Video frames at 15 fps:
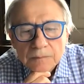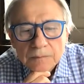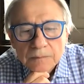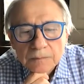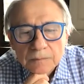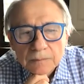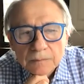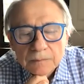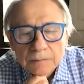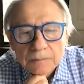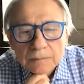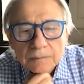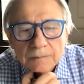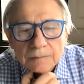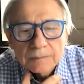
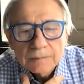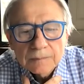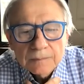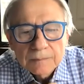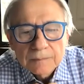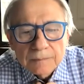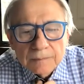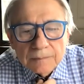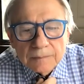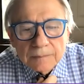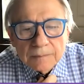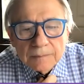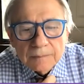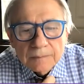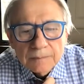
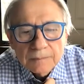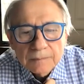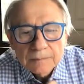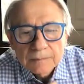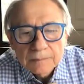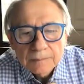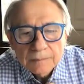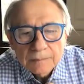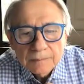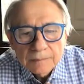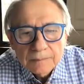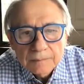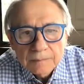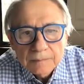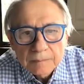
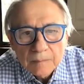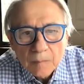No words are spoken by the person on screen.